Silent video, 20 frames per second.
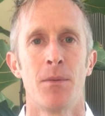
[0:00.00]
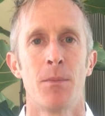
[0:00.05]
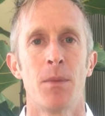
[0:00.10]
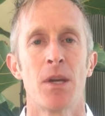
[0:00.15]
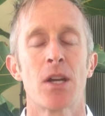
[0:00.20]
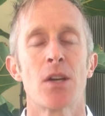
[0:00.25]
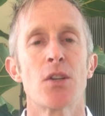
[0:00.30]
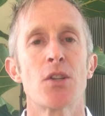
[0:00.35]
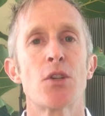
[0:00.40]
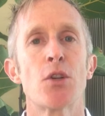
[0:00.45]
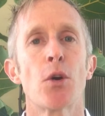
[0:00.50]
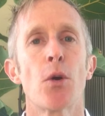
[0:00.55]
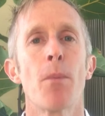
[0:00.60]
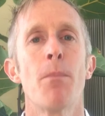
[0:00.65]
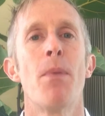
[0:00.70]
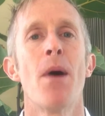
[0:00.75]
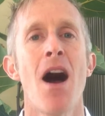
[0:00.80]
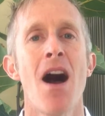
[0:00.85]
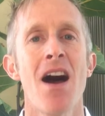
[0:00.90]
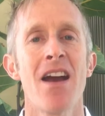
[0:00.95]
Because your
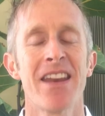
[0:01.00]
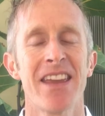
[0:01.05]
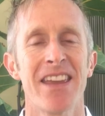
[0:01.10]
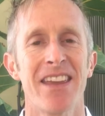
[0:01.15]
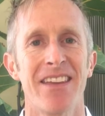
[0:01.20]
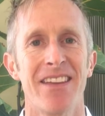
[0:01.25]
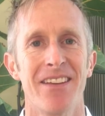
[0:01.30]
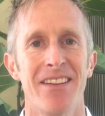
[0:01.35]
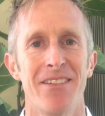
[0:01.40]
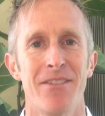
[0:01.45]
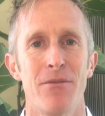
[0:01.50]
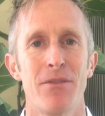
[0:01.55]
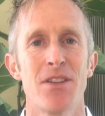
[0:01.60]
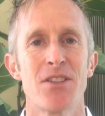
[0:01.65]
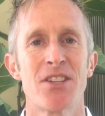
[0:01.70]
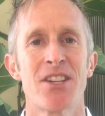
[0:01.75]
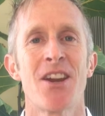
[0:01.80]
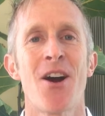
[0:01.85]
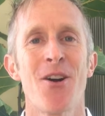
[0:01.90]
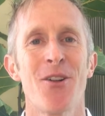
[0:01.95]
body,
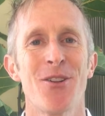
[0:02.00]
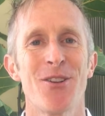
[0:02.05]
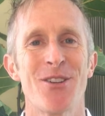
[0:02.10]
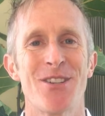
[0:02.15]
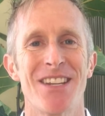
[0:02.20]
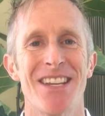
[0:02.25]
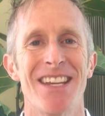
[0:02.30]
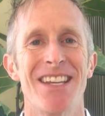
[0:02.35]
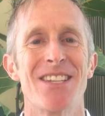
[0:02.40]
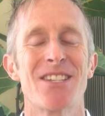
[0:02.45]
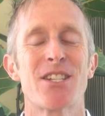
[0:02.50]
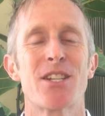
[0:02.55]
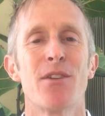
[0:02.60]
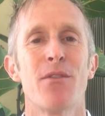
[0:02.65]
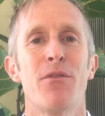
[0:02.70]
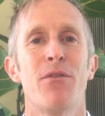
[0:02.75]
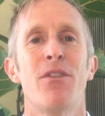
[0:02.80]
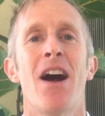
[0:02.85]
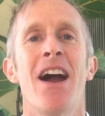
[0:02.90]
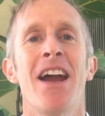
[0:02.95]
physiology, is
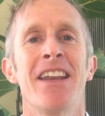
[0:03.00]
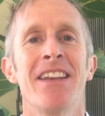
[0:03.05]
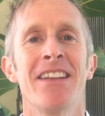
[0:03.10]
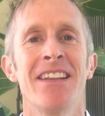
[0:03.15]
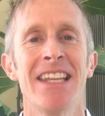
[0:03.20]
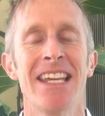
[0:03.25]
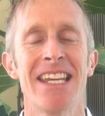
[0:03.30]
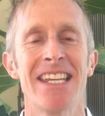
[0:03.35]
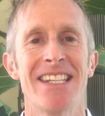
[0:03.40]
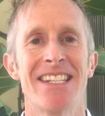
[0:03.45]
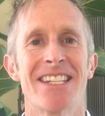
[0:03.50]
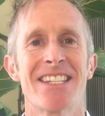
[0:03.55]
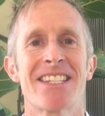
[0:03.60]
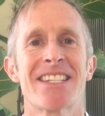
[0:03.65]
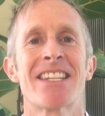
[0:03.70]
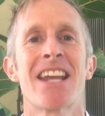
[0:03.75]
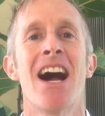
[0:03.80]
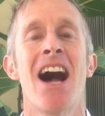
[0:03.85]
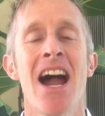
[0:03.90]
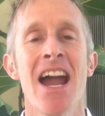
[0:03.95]
divinely
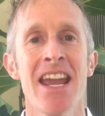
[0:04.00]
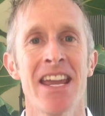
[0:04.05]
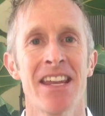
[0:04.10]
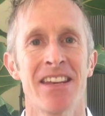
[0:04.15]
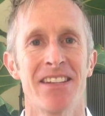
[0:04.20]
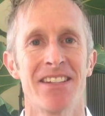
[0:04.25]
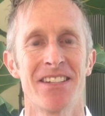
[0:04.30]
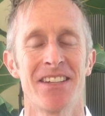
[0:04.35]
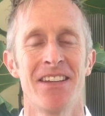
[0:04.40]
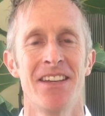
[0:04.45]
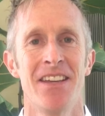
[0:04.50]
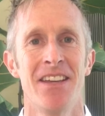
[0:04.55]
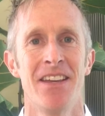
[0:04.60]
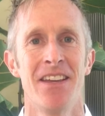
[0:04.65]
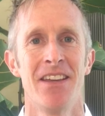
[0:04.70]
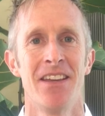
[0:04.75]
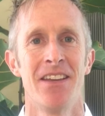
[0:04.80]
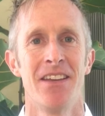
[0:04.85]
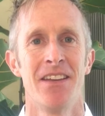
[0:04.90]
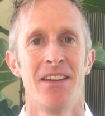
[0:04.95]
designed
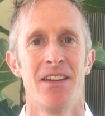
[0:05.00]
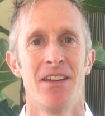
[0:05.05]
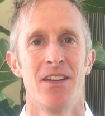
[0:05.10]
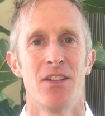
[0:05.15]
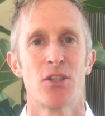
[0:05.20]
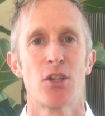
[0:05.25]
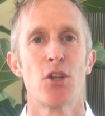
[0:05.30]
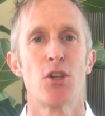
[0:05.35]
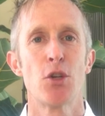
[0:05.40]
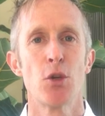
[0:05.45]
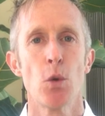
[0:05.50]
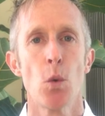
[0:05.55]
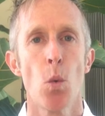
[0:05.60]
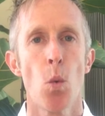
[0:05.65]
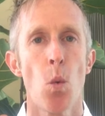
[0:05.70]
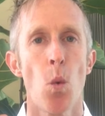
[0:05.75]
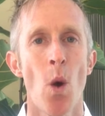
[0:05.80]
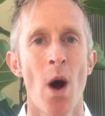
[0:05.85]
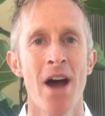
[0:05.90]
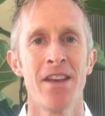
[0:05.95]
to do
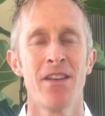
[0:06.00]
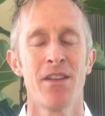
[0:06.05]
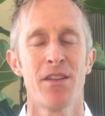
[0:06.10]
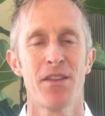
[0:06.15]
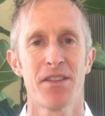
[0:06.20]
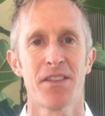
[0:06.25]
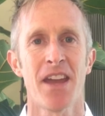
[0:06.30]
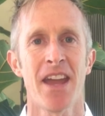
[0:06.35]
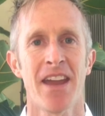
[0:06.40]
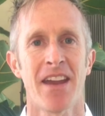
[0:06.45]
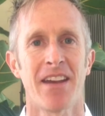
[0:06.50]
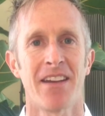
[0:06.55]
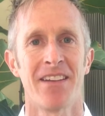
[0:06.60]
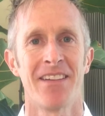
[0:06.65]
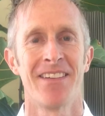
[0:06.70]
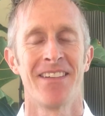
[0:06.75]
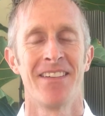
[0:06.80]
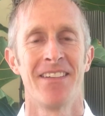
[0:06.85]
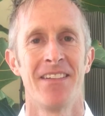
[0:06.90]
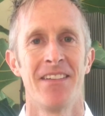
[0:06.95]
one thing.
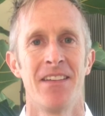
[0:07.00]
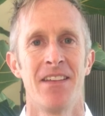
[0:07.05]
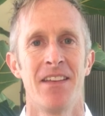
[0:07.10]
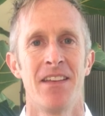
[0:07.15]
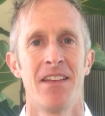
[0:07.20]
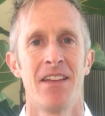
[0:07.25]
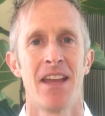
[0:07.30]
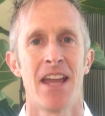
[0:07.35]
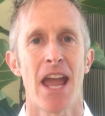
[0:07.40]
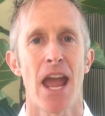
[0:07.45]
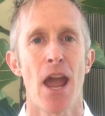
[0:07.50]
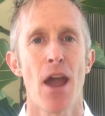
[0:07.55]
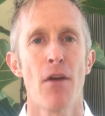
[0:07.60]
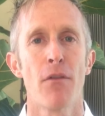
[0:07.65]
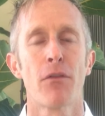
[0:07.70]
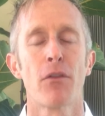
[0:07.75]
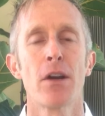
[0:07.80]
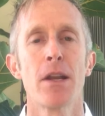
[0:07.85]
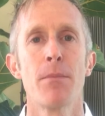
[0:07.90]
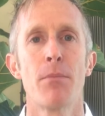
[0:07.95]

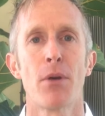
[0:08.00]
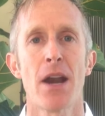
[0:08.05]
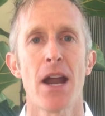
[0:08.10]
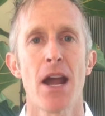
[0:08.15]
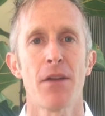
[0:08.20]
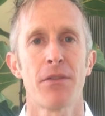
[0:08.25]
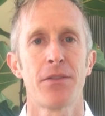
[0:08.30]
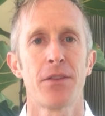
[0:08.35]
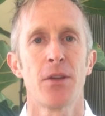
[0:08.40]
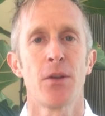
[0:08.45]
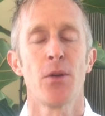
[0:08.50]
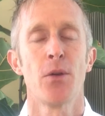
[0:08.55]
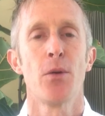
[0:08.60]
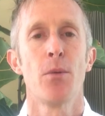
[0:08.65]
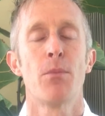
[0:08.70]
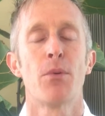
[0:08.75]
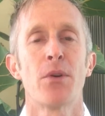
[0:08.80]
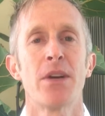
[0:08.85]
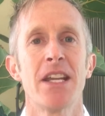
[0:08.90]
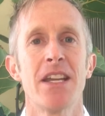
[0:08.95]
Every breath
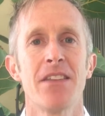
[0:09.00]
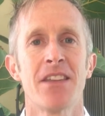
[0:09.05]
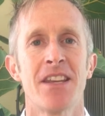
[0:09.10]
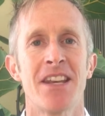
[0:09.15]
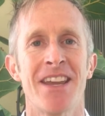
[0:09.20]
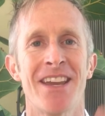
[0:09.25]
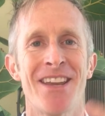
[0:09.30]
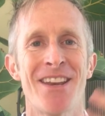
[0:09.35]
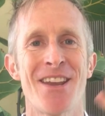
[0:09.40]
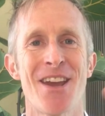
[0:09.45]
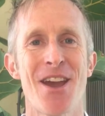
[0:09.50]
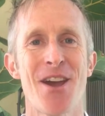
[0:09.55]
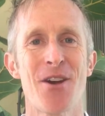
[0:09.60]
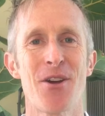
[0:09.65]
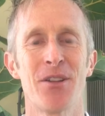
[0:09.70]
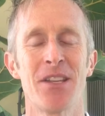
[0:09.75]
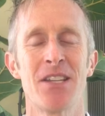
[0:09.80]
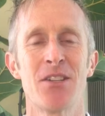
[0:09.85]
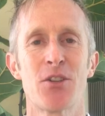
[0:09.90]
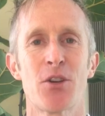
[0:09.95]
you breathe and
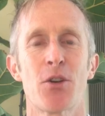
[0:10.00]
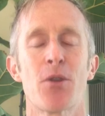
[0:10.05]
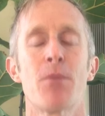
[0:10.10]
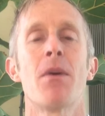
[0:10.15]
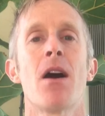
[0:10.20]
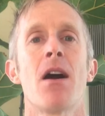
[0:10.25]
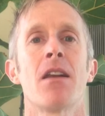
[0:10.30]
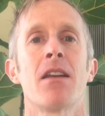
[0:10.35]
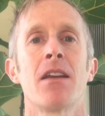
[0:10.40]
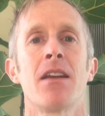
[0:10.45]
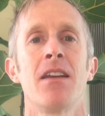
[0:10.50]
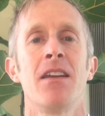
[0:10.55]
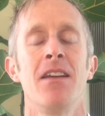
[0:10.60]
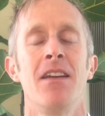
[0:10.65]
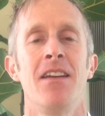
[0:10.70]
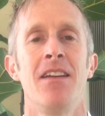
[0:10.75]
inhale into your body,